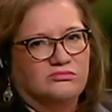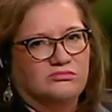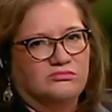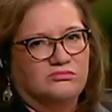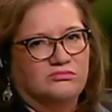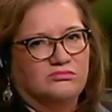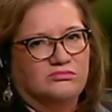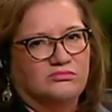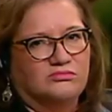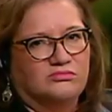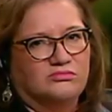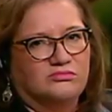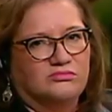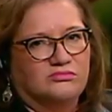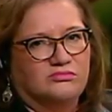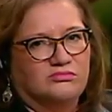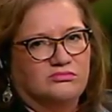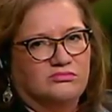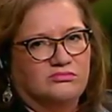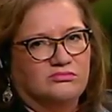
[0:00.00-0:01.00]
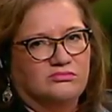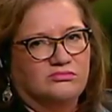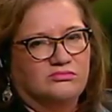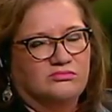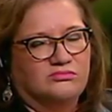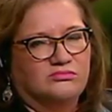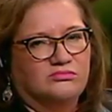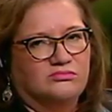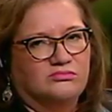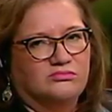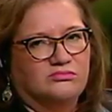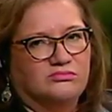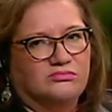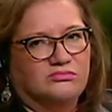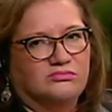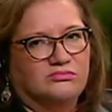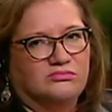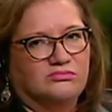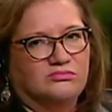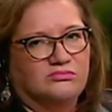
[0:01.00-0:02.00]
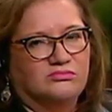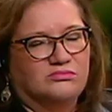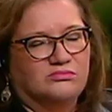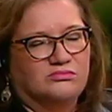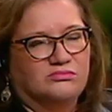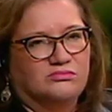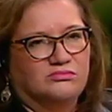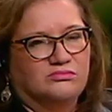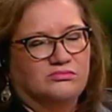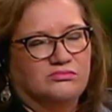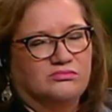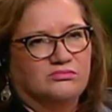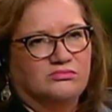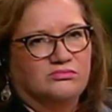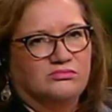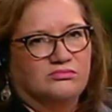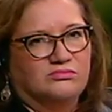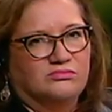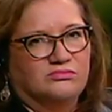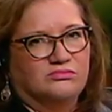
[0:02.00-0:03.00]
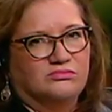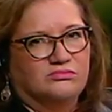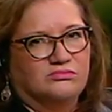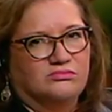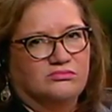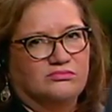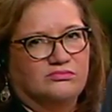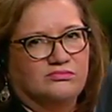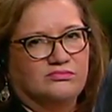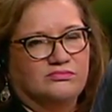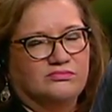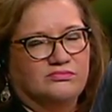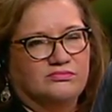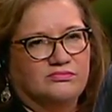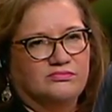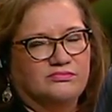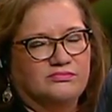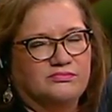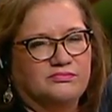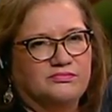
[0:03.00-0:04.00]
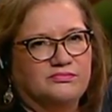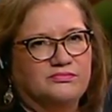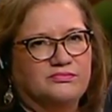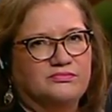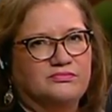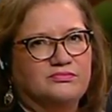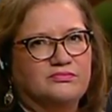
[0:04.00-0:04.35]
This person isn't speaking.